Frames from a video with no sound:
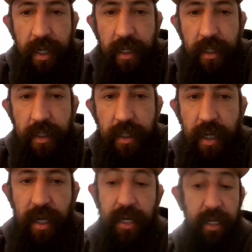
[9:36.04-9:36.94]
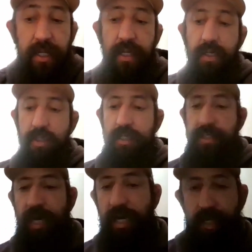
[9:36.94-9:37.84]
and I
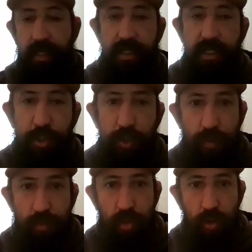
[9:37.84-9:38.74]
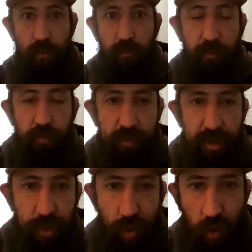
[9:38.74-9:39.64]
decided to move
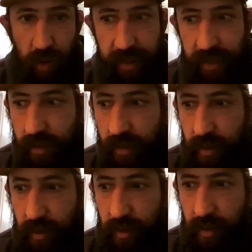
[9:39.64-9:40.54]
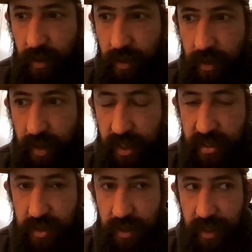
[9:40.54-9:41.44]
to Oregon
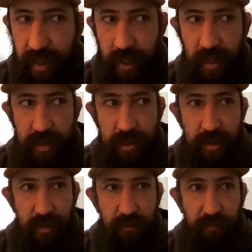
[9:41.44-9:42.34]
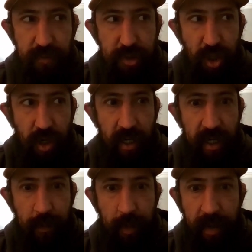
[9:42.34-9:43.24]
as and start
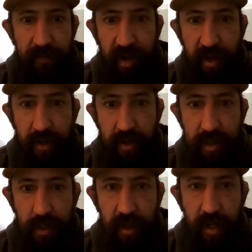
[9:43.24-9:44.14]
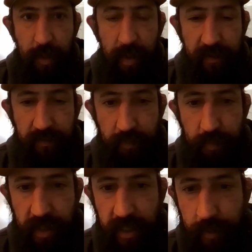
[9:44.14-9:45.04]
an MMA fight. Start an MMA,
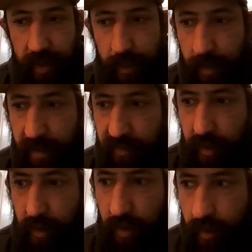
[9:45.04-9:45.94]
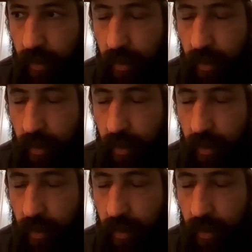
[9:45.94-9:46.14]
become an MMA fighter.